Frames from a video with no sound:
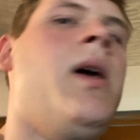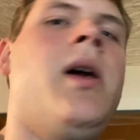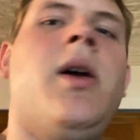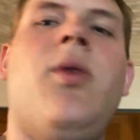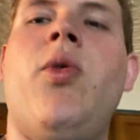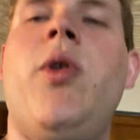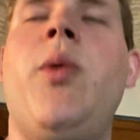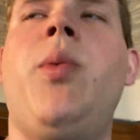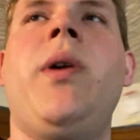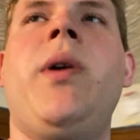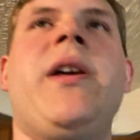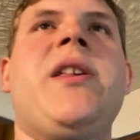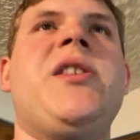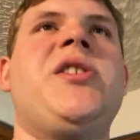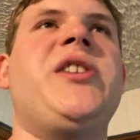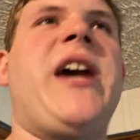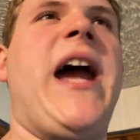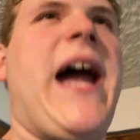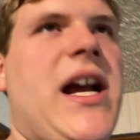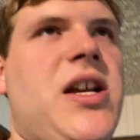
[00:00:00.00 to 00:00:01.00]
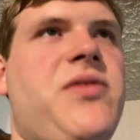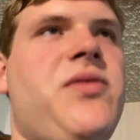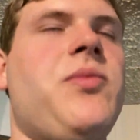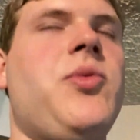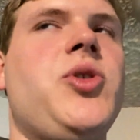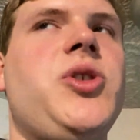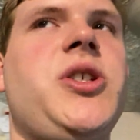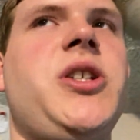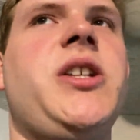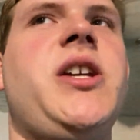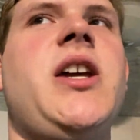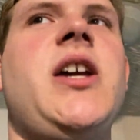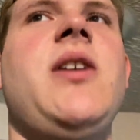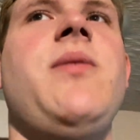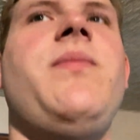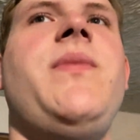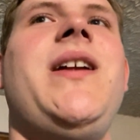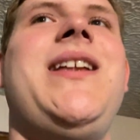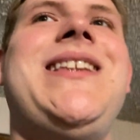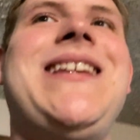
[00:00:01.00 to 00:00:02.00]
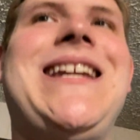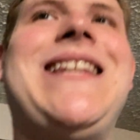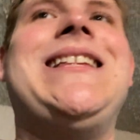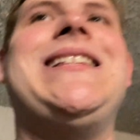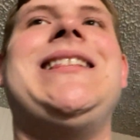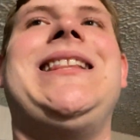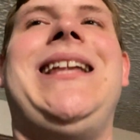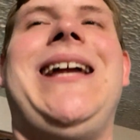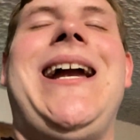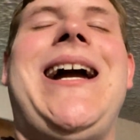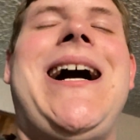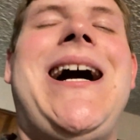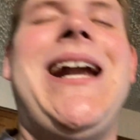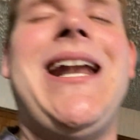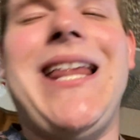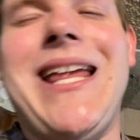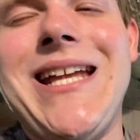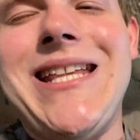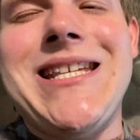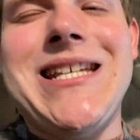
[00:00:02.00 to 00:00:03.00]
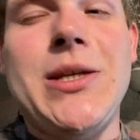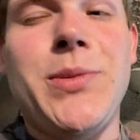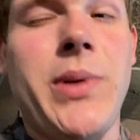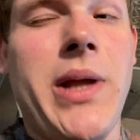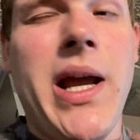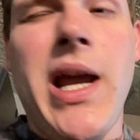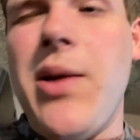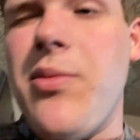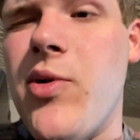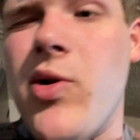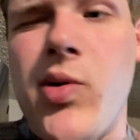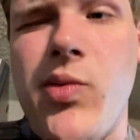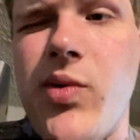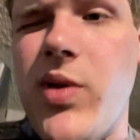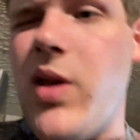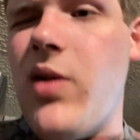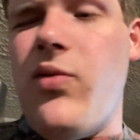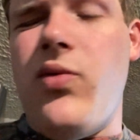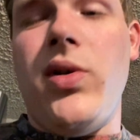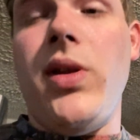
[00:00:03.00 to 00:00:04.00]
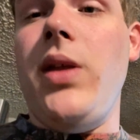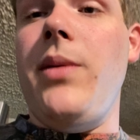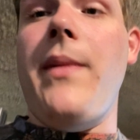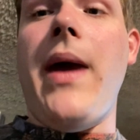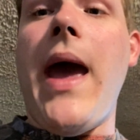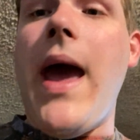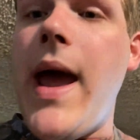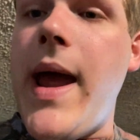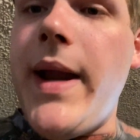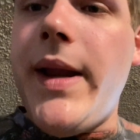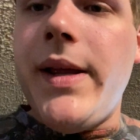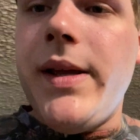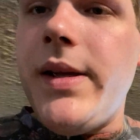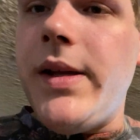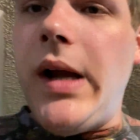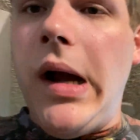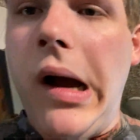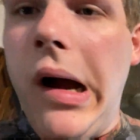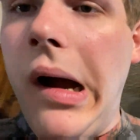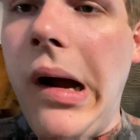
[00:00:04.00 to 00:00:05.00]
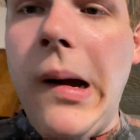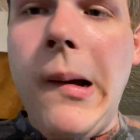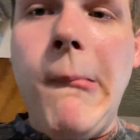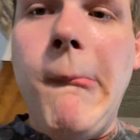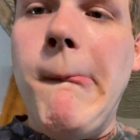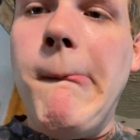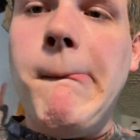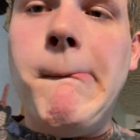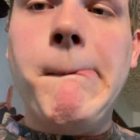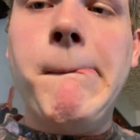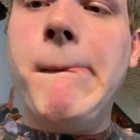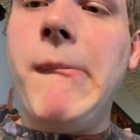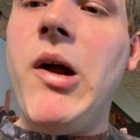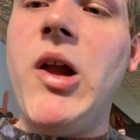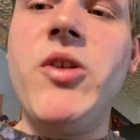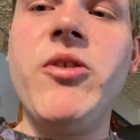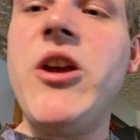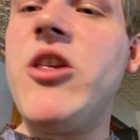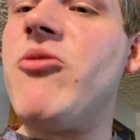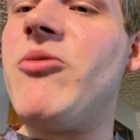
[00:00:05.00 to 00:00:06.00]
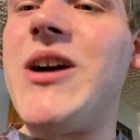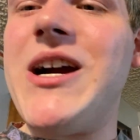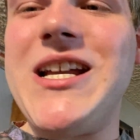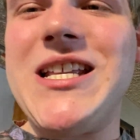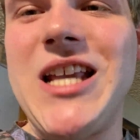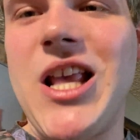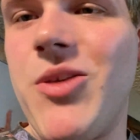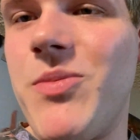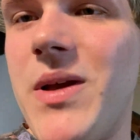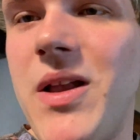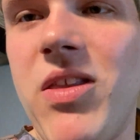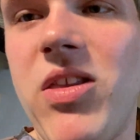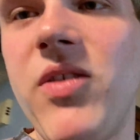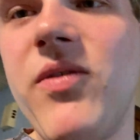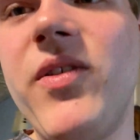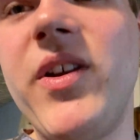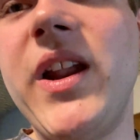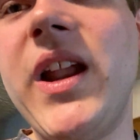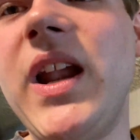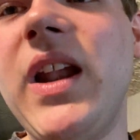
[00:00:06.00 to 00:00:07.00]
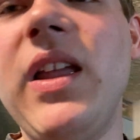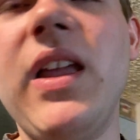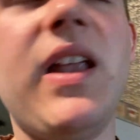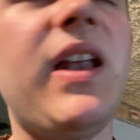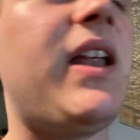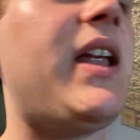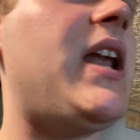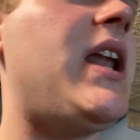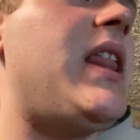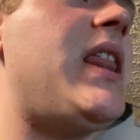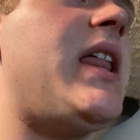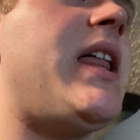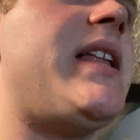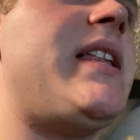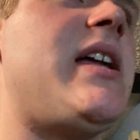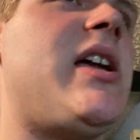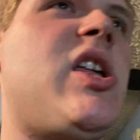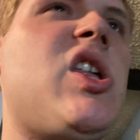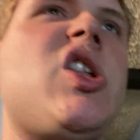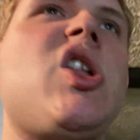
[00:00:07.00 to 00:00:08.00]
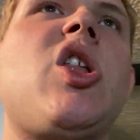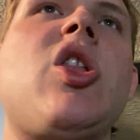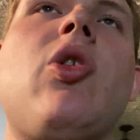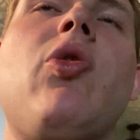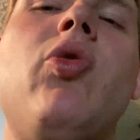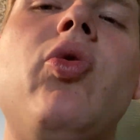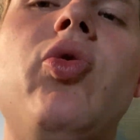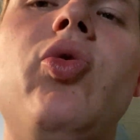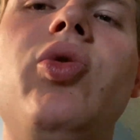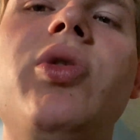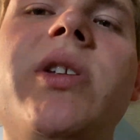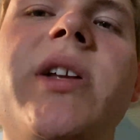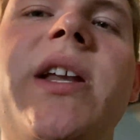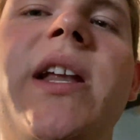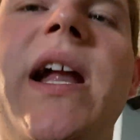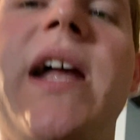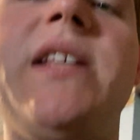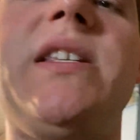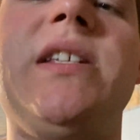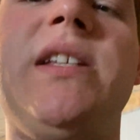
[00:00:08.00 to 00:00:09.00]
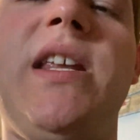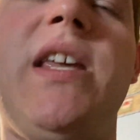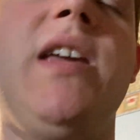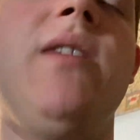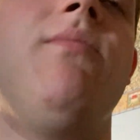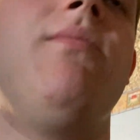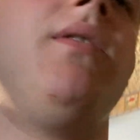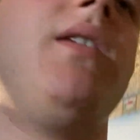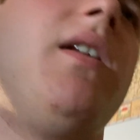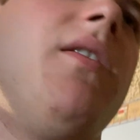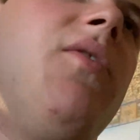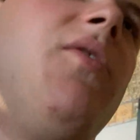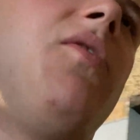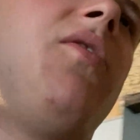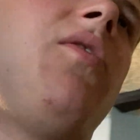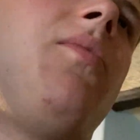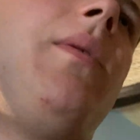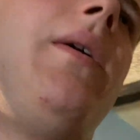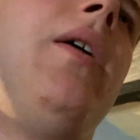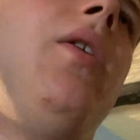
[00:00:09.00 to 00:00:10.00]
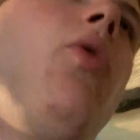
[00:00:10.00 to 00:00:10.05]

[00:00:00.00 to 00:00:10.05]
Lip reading: where we play as Jax for most of the game. They did it kind of like this, but that game was really bad. The only reason why it's expensive in anything like that, because it's old and it has a name. And of course, there's probably